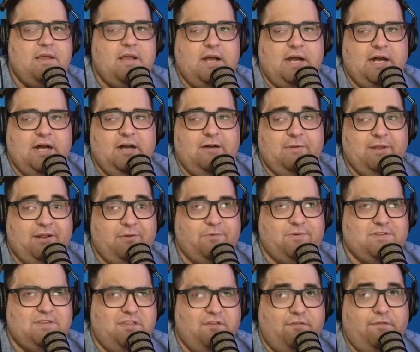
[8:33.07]
and it
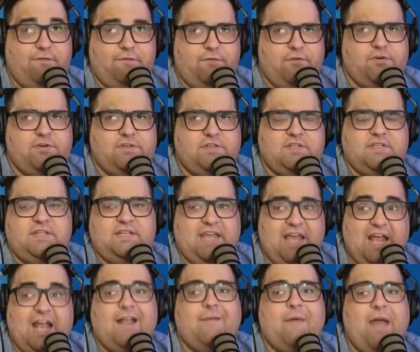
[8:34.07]
was the first
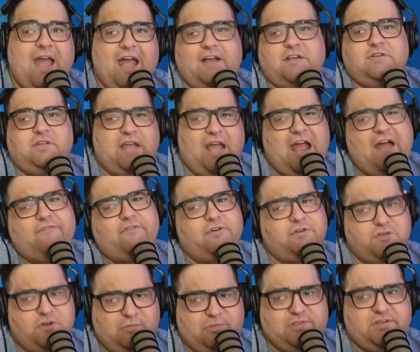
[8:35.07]
game actually after
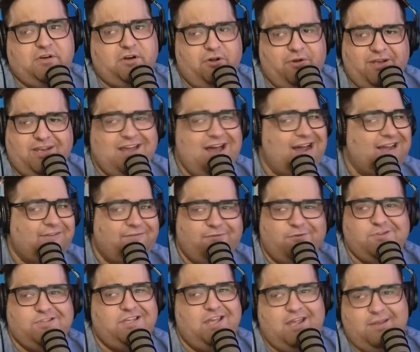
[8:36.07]
Joe Paterno had died,
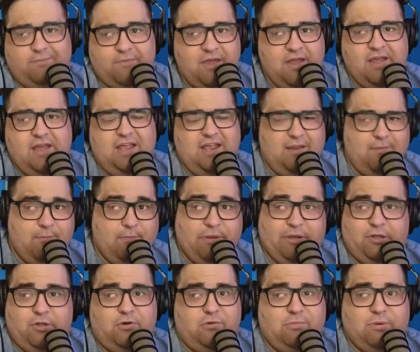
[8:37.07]
first game in
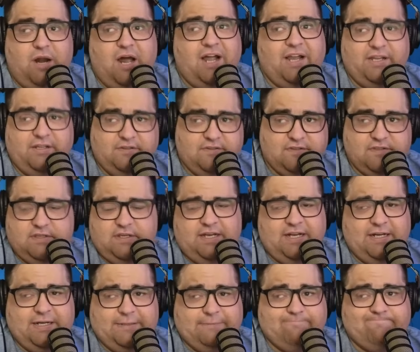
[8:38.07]
Bill O'Brien's
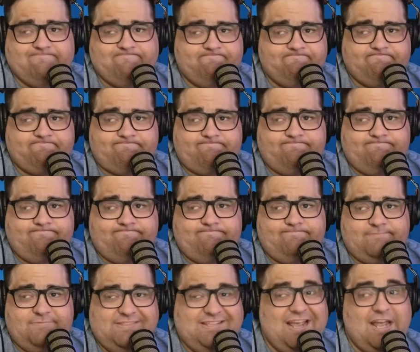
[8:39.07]

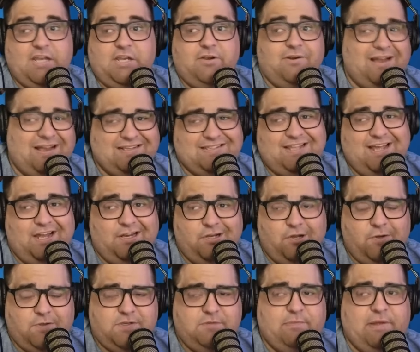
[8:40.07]
tenure as the head
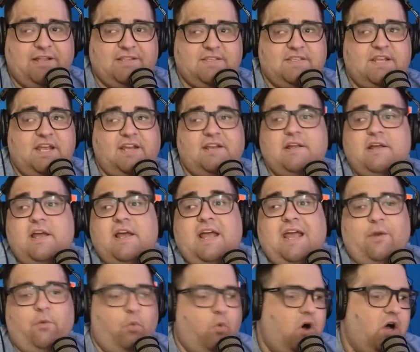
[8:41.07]
coach at Penn State.
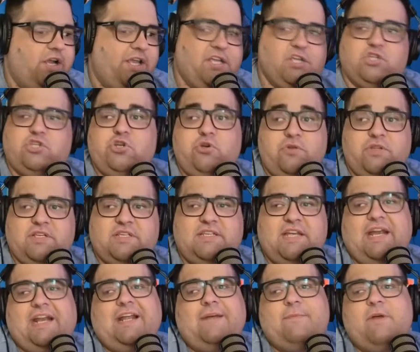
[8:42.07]
And walking to the
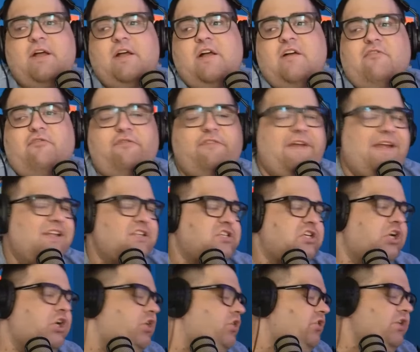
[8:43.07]
stadium, fans
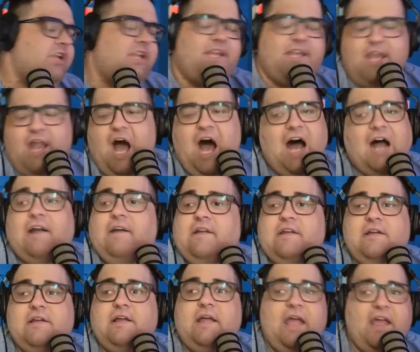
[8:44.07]
could not
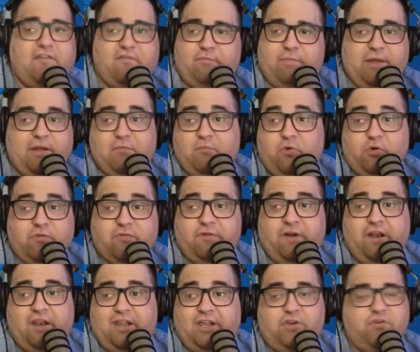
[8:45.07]
have been more
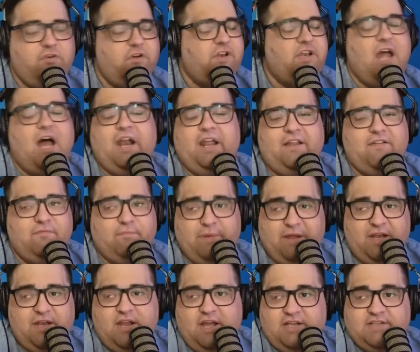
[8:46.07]
friendly, could not have
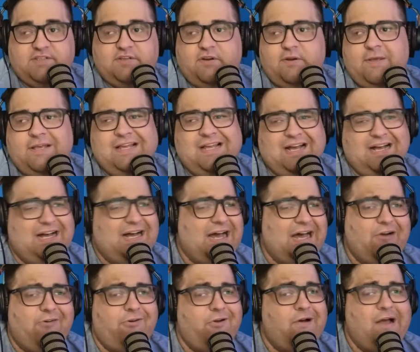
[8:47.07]
been nicer. I
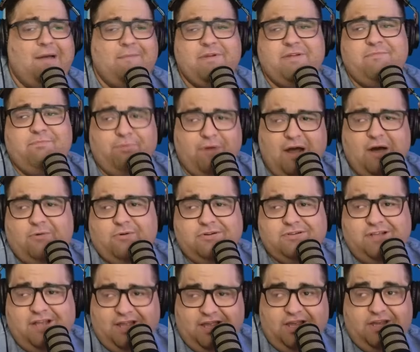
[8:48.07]
don't know how many
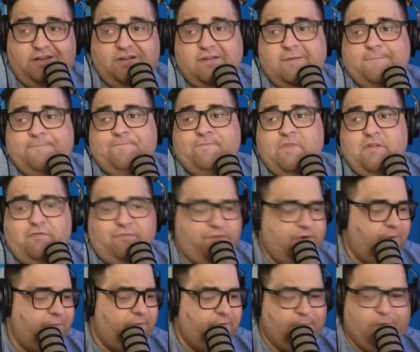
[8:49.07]
bratwursts I ate
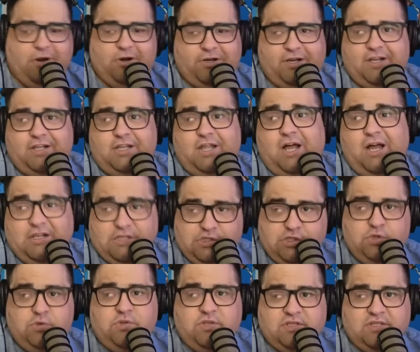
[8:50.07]
from the parking lot
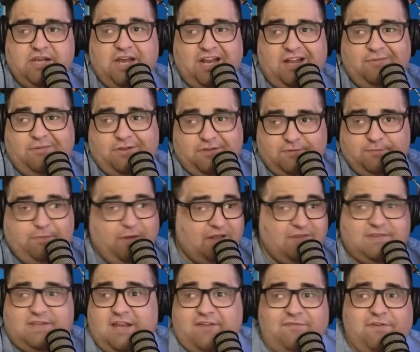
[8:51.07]
to the stadium, because
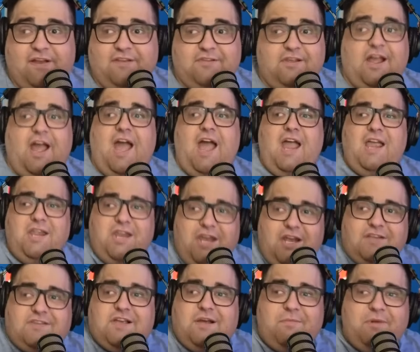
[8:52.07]
Penn State fans are like, hey, you
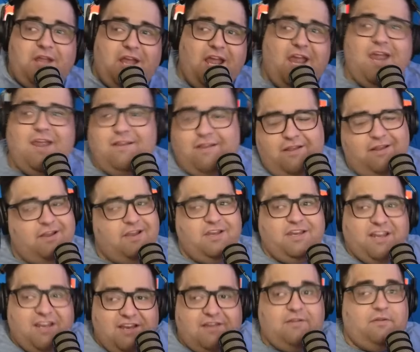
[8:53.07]
need something to
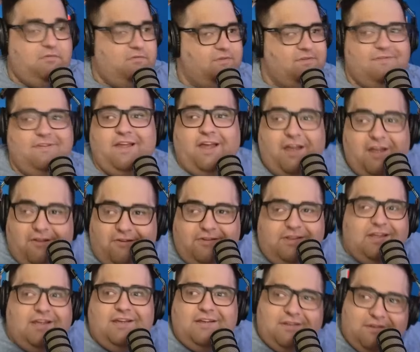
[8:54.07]
eat? Hell
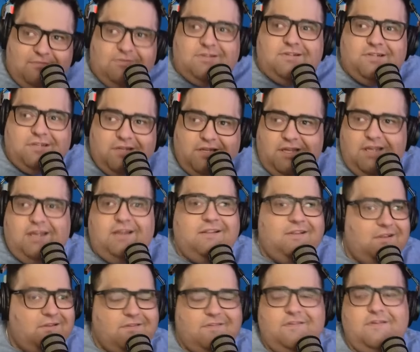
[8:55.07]
yeah, I'm going to eat.
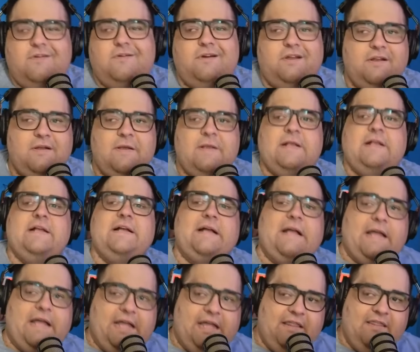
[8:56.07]
Let's do it.
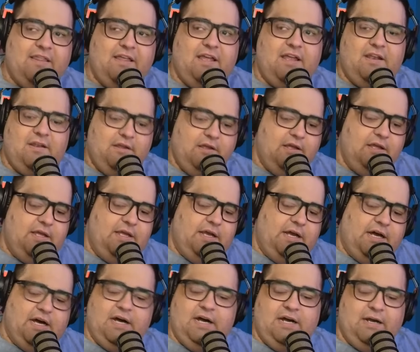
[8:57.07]
And then
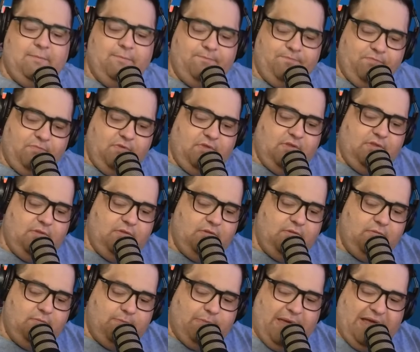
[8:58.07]

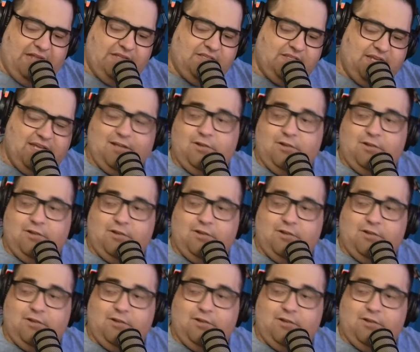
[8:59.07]
Penn State